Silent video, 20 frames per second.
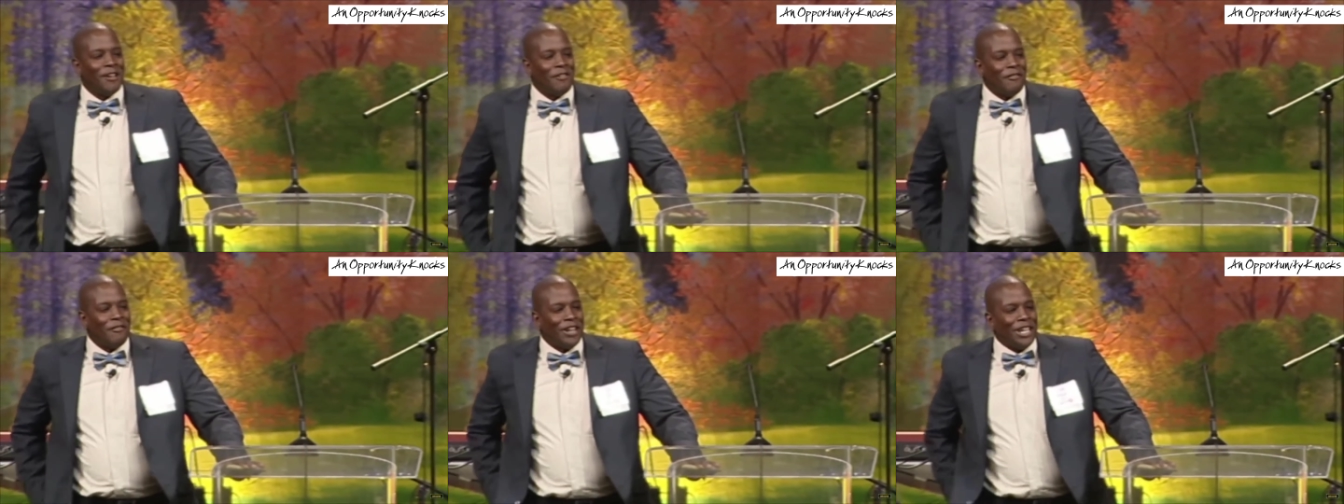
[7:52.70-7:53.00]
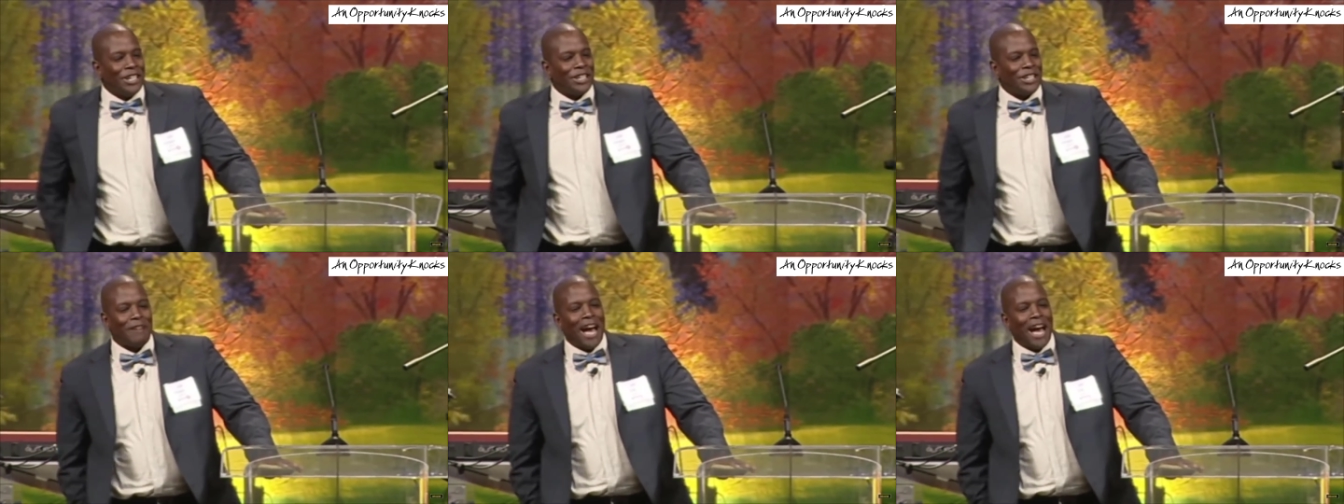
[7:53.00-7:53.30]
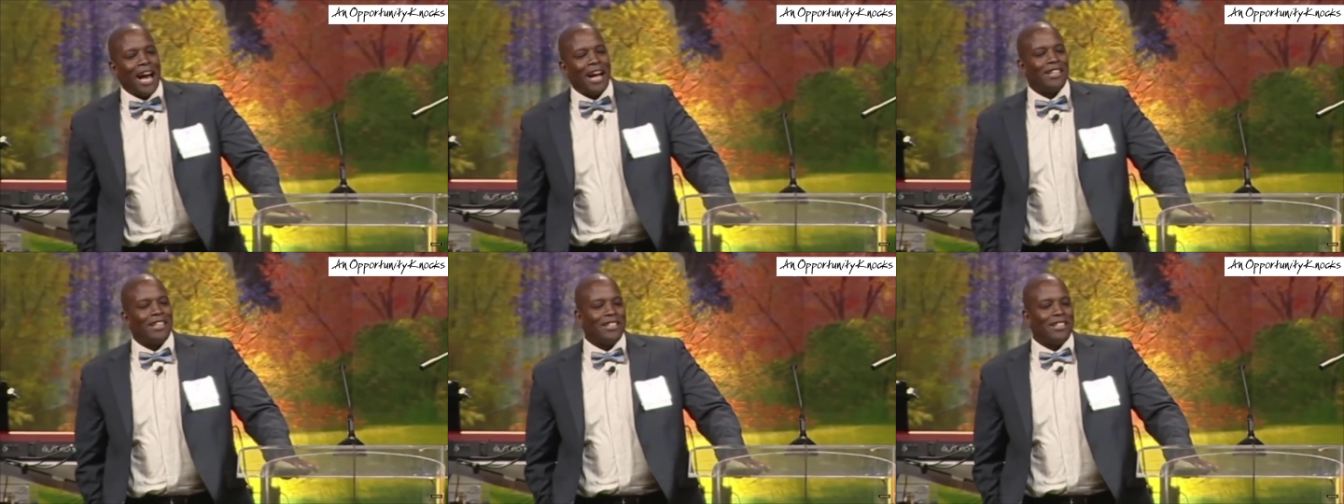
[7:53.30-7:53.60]
But he
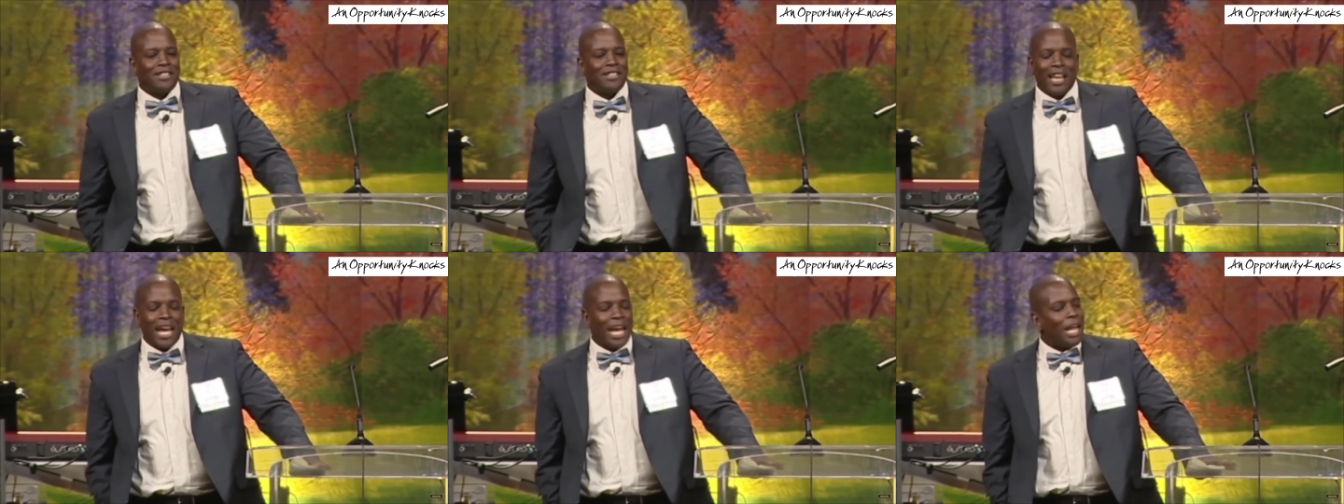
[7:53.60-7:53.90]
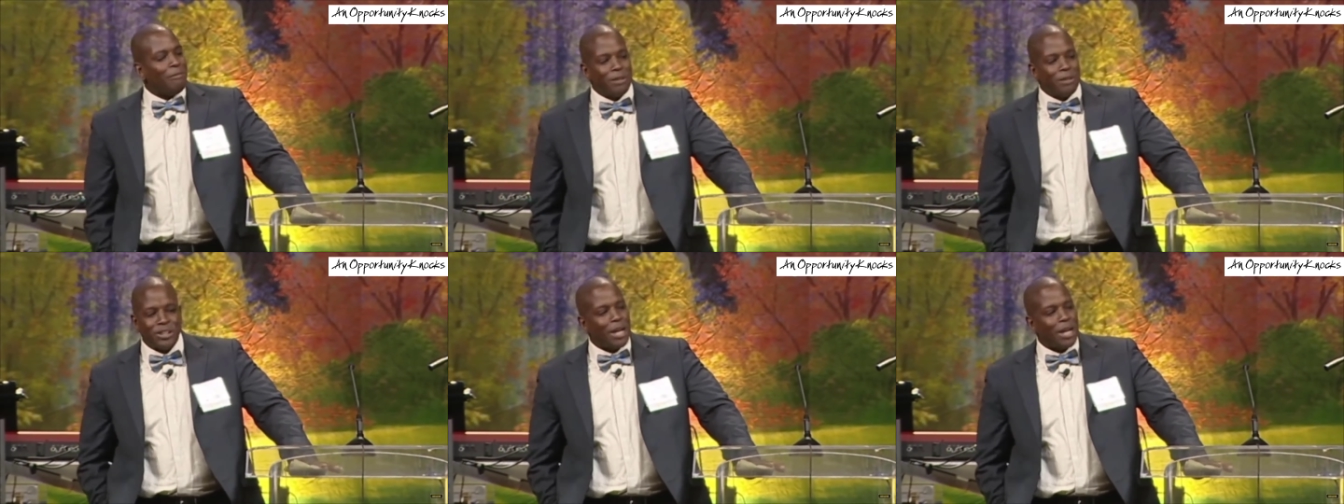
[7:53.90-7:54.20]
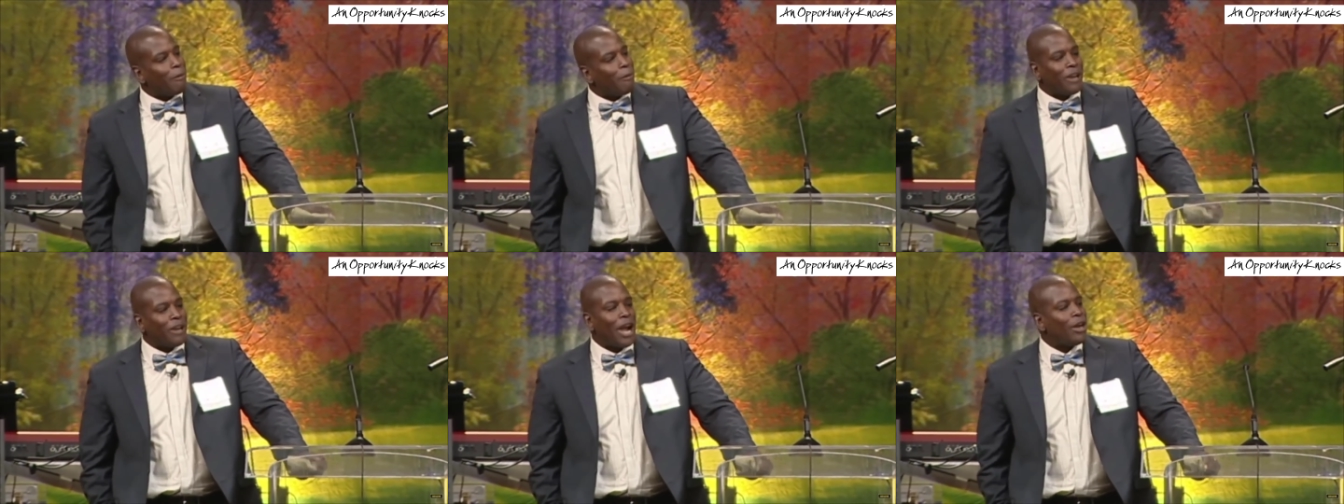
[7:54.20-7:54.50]
smiled and he said, hey, Mr.
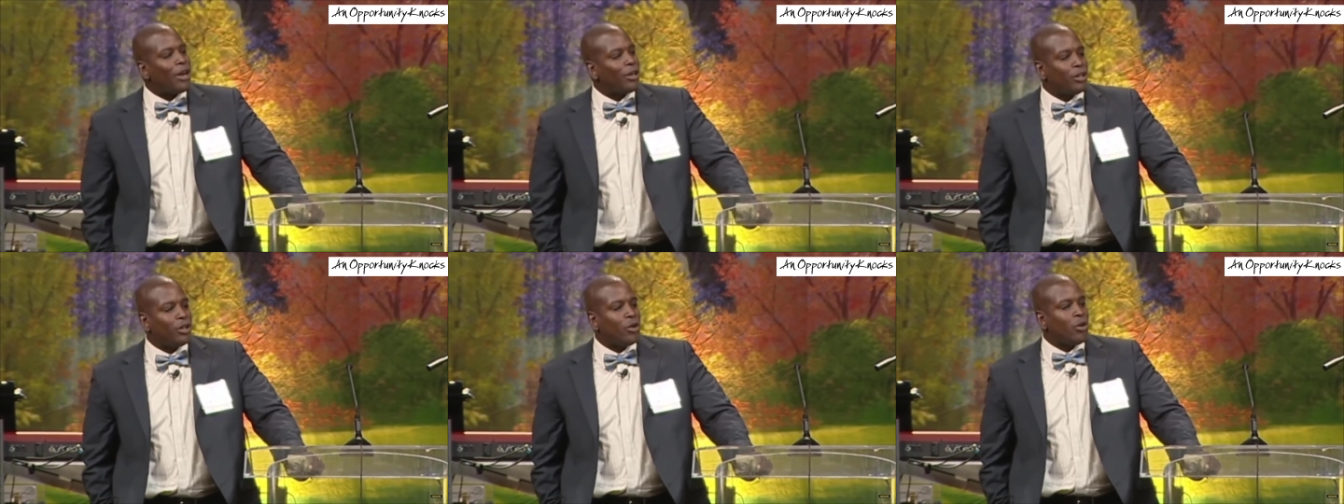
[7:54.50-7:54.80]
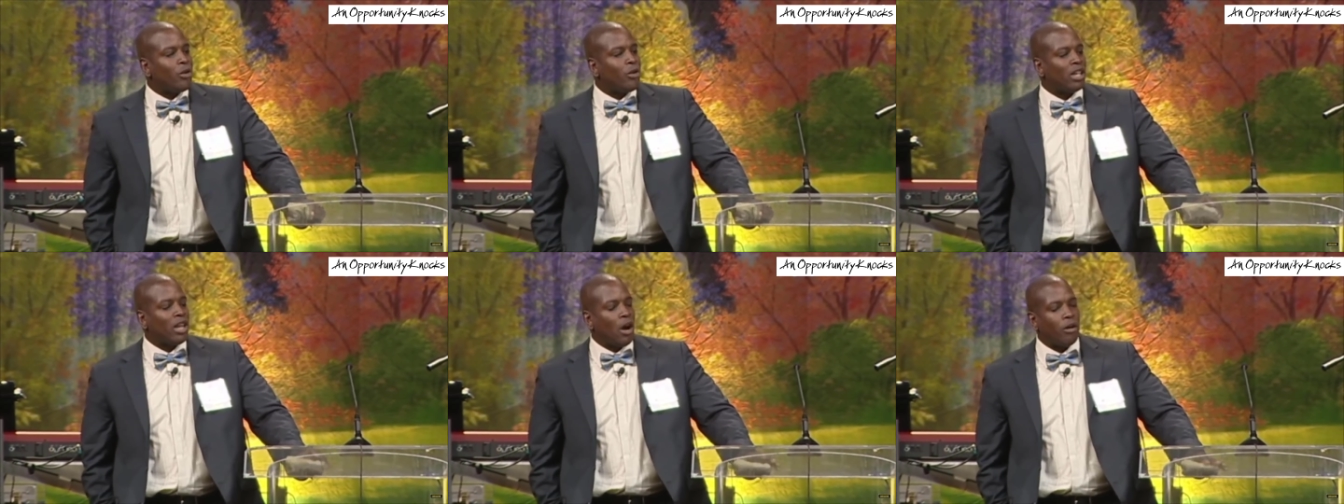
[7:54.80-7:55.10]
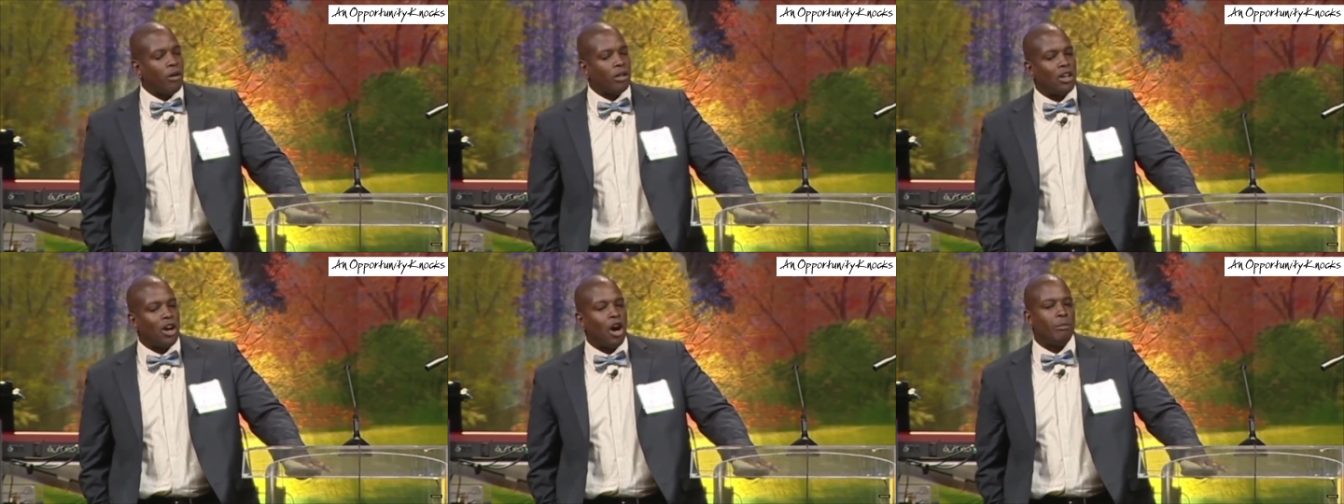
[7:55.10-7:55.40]
Humphrey, how are you doing? He
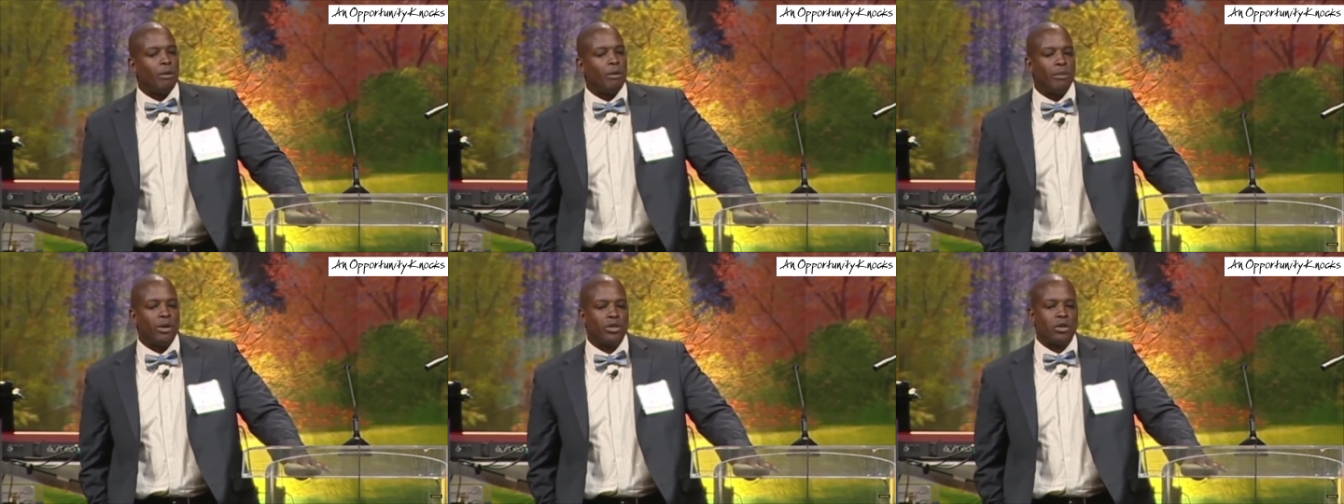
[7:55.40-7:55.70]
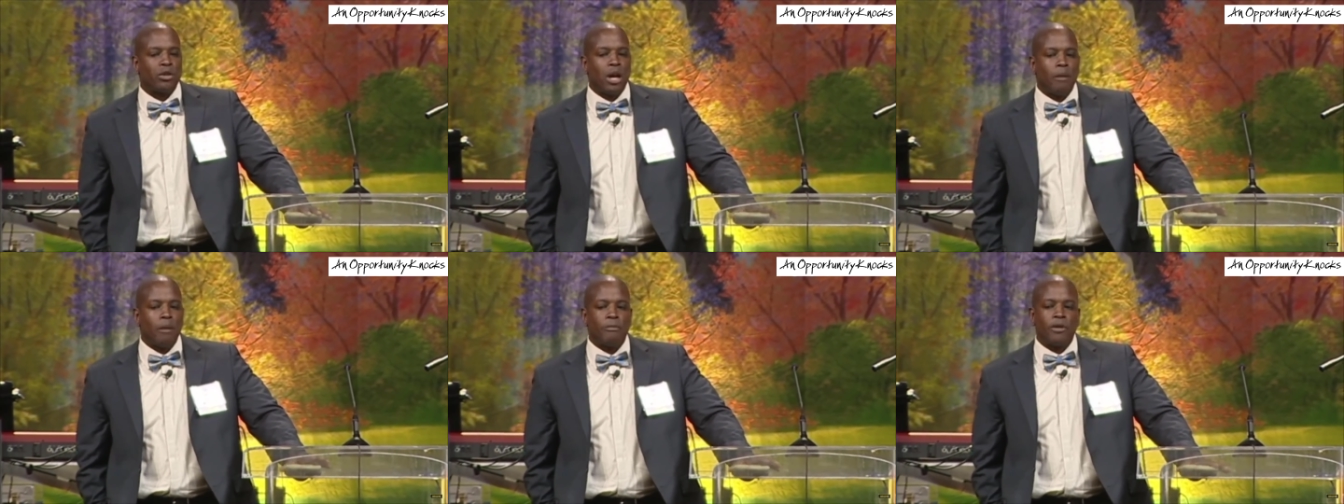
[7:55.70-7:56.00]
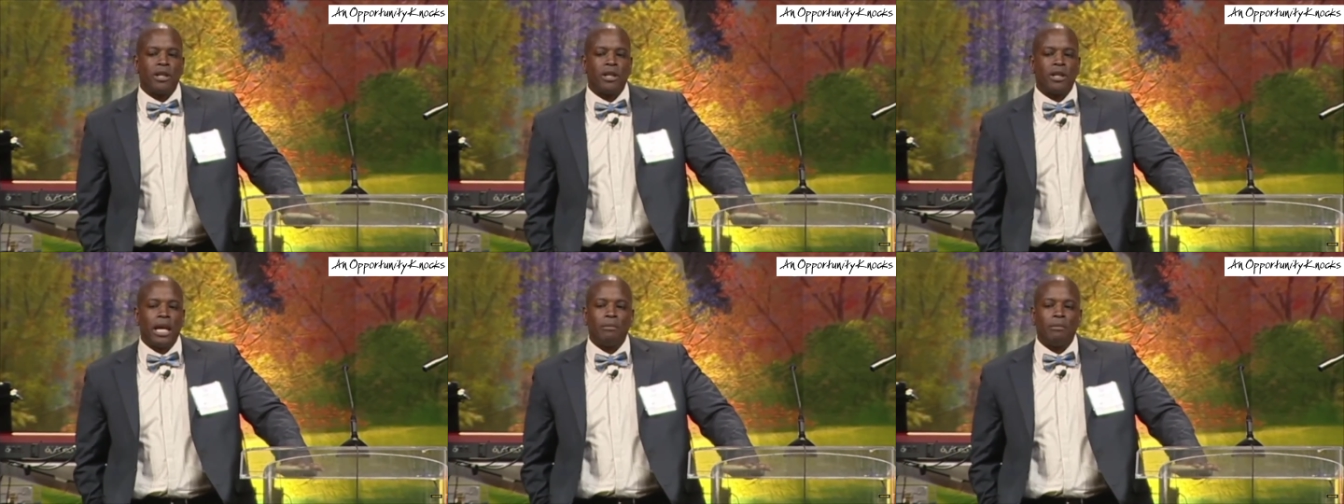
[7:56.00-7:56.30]
always called me Mr.
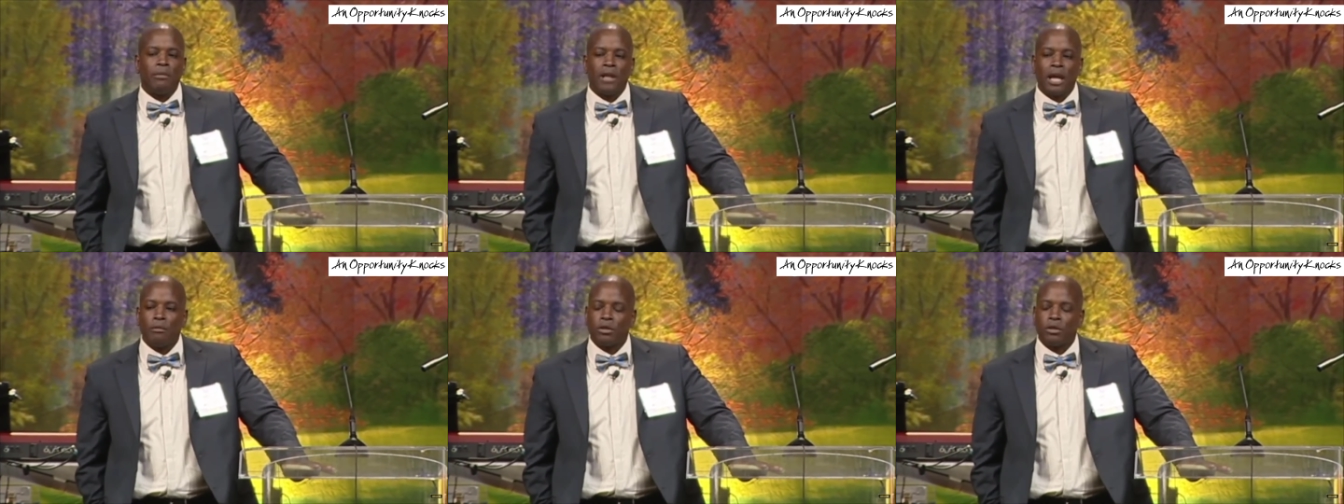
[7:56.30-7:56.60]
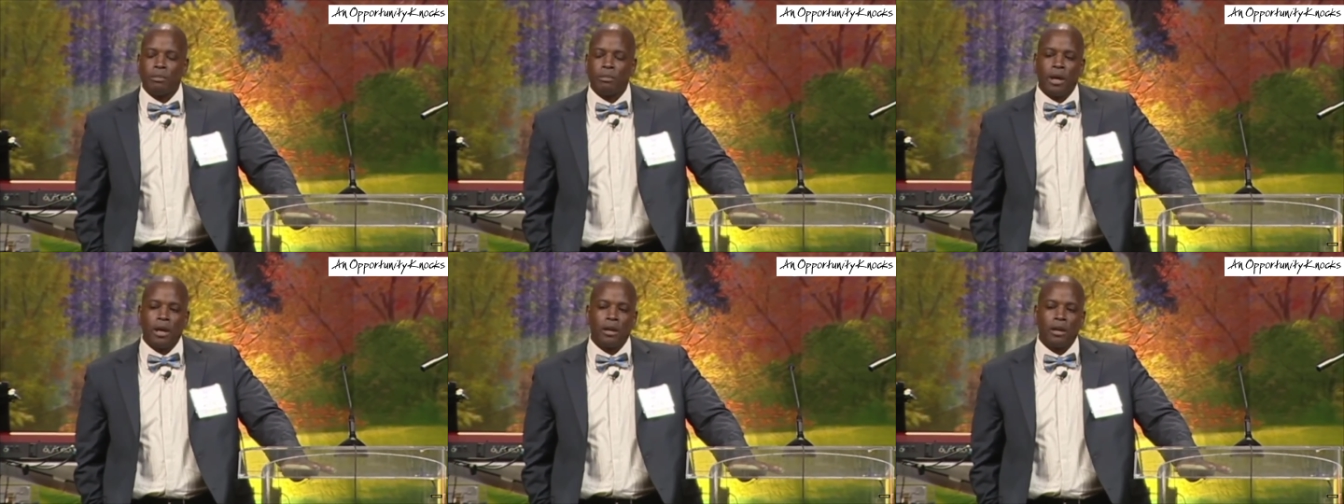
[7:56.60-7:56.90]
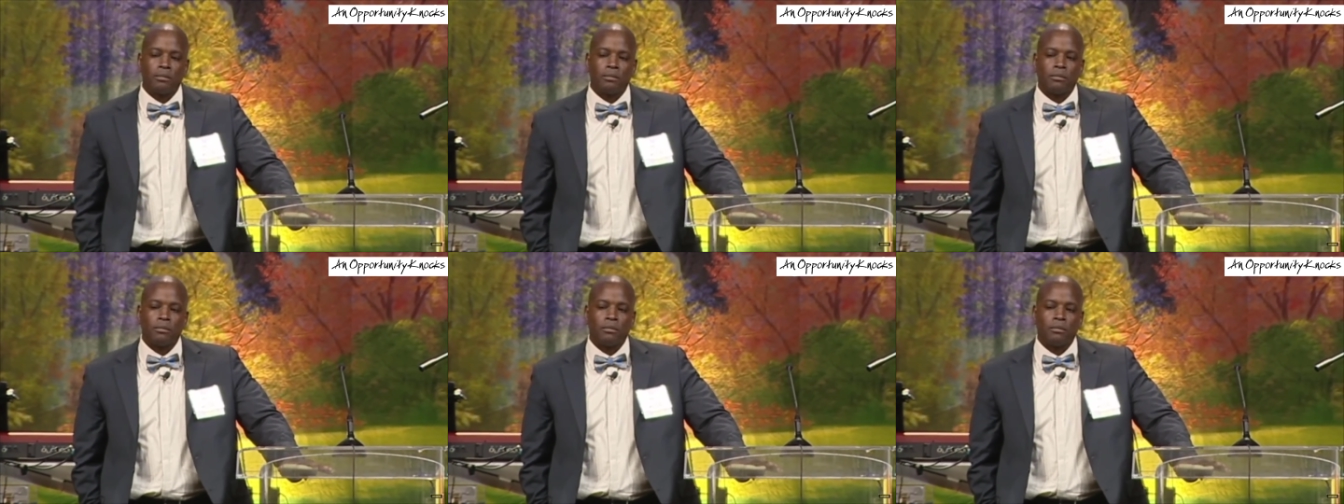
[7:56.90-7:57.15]
Humphrey. He gave me that respect.